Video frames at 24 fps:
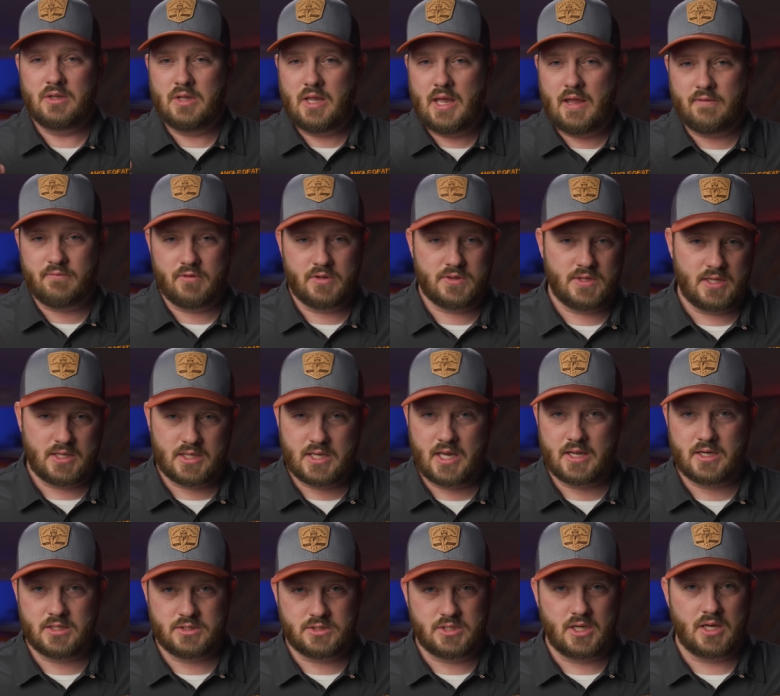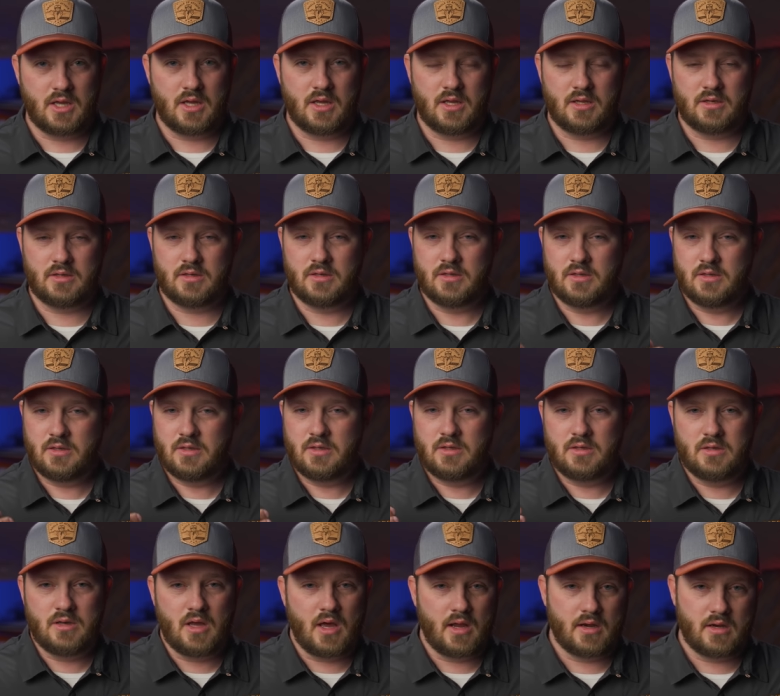Everything kind of done
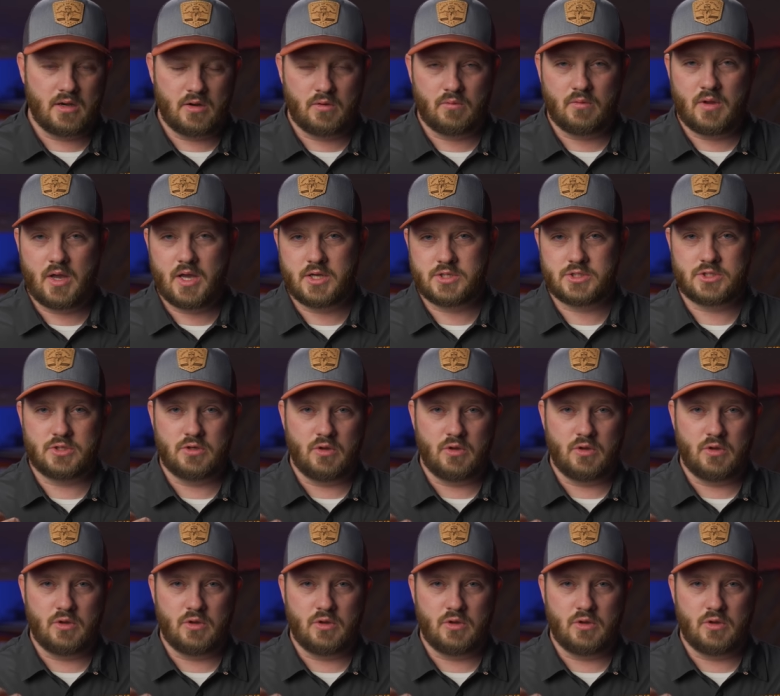not in a rush,